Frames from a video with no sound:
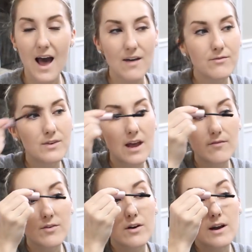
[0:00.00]
I've
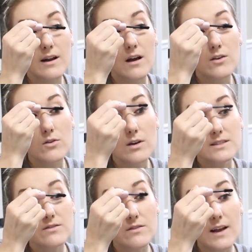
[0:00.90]
never, and you
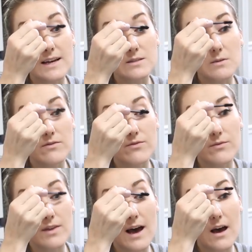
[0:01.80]
guys have even asked me
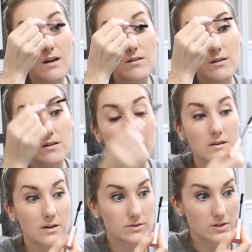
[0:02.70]
that
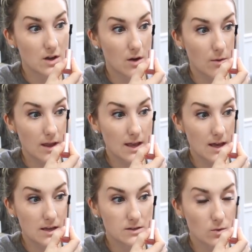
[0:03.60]
years ago,
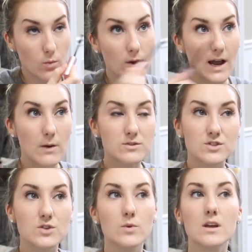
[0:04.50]
and when I
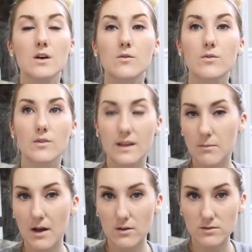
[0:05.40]
was doing like
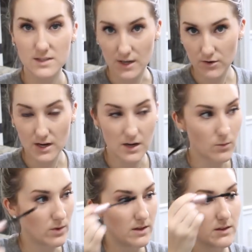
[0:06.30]
about
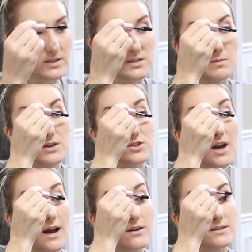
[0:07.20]
decorating with a small
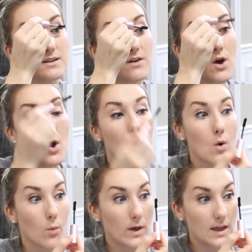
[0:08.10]
child and stuff,
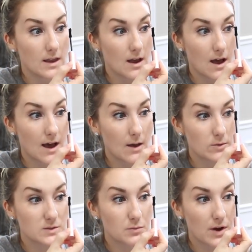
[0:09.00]
when I
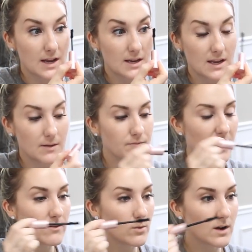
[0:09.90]
was pregnant,
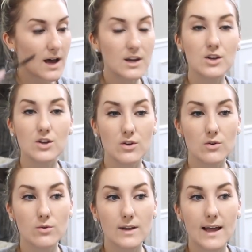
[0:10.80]
everyone kind of
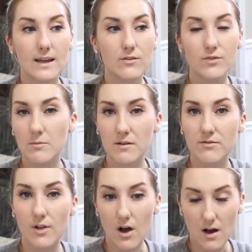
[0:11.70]
knew like from my
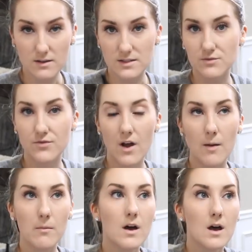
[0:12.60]
vlogs and
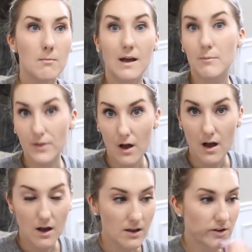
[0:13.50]
from my
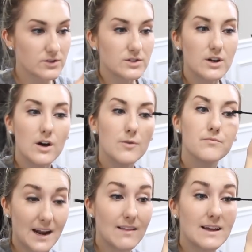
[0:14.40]
blog years ago
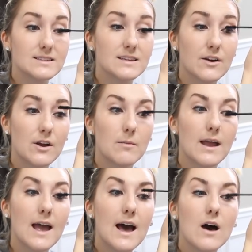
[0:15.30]
that I like to decorate
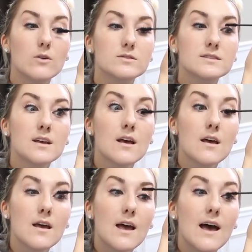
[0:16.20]
my house,
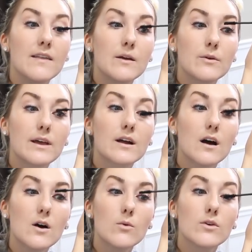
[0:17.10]
and they were like,
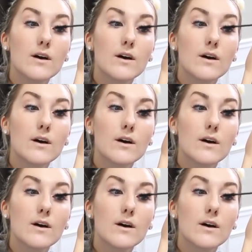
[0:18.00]
oh,